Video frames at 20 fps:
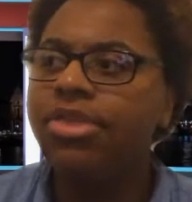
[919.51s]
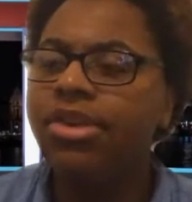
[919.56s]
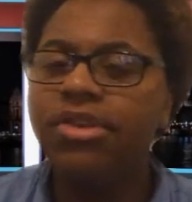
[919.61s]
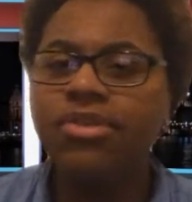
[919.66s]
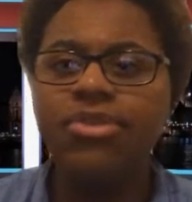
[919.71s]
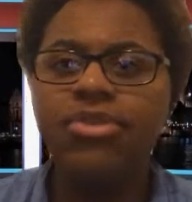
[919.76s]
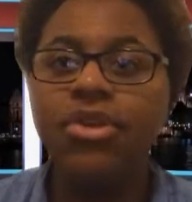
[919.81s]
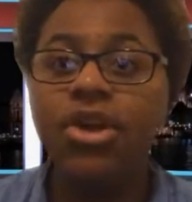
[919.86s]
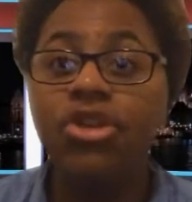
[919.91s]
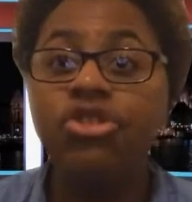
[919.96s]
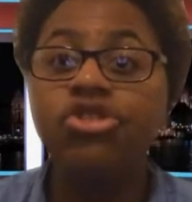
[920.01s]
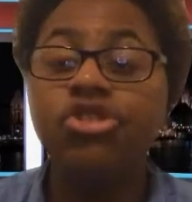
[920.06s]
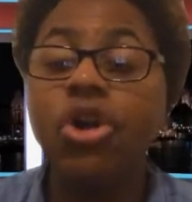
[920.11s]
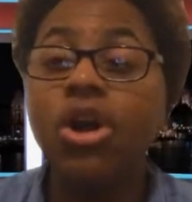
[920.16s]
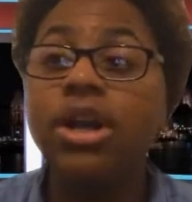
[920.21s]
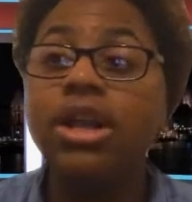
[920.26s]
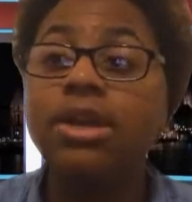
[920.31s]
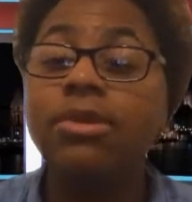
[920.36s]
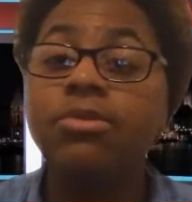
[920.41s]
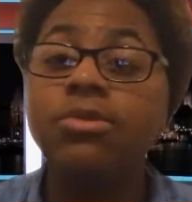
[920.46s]
this
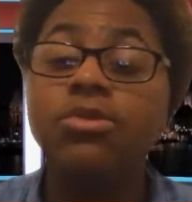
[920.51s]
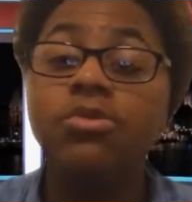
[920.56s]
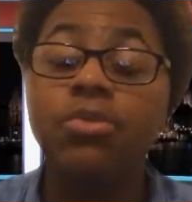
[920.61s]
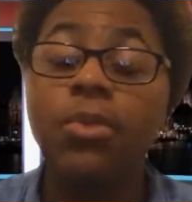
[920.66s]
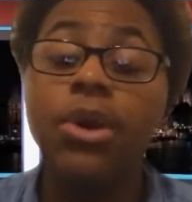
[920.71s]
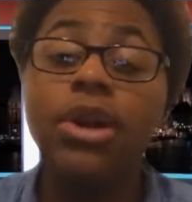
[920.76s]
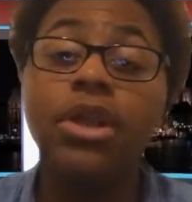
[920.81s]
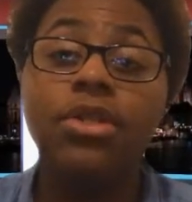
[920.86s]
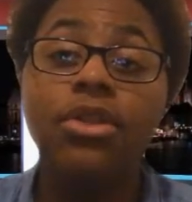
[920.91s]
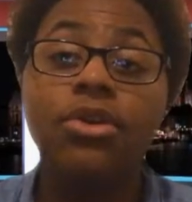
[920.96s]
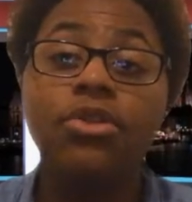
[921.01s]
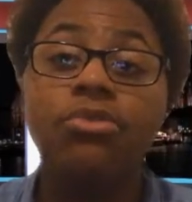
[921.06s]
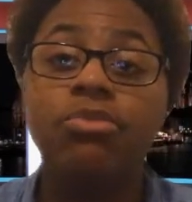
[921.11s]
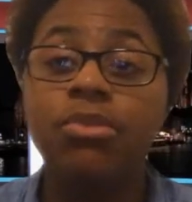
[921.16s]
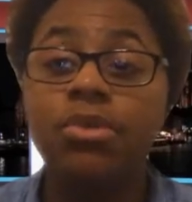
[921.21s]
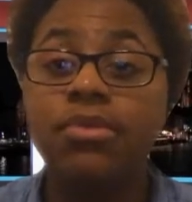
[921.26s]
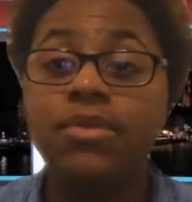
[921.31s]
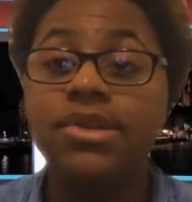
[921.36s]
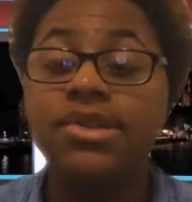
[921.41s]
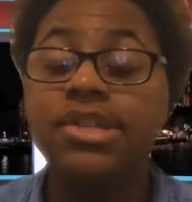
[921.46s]
Uncharted was one of those
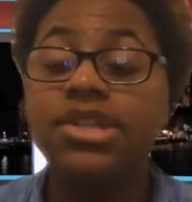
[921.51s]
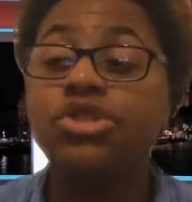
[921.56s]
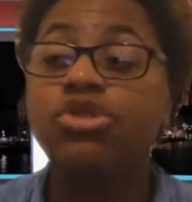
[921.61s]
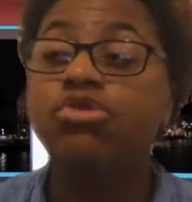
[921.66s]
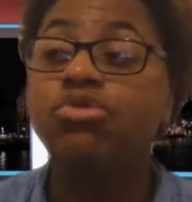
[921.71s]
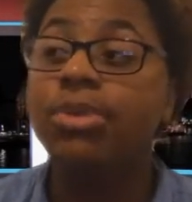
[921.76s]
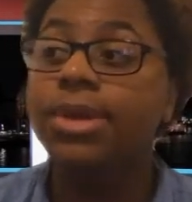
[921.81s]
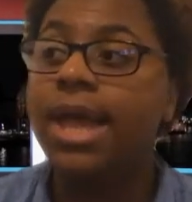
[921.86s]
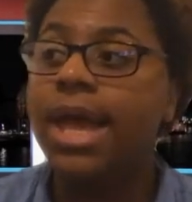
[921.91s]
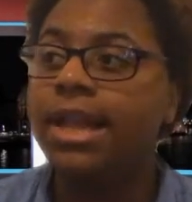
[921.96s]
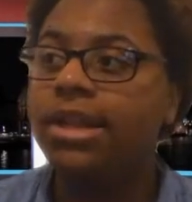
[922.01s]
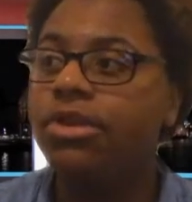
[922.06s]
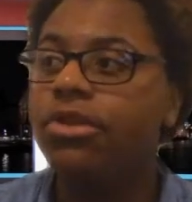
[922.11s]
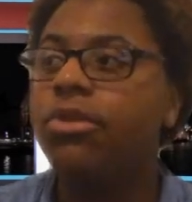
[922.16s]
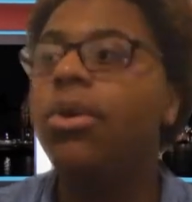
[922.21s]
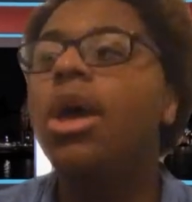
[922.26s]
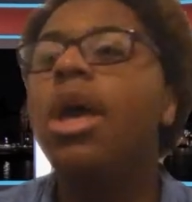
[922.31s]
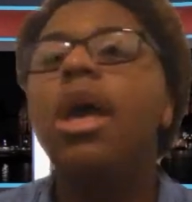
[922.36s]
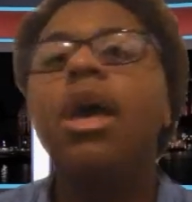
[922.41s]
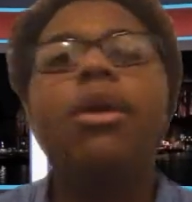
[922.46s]
movies that you really had to
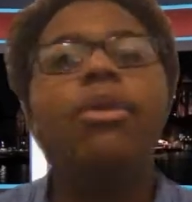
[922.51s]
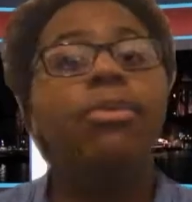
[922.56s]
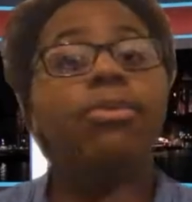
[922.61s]
do.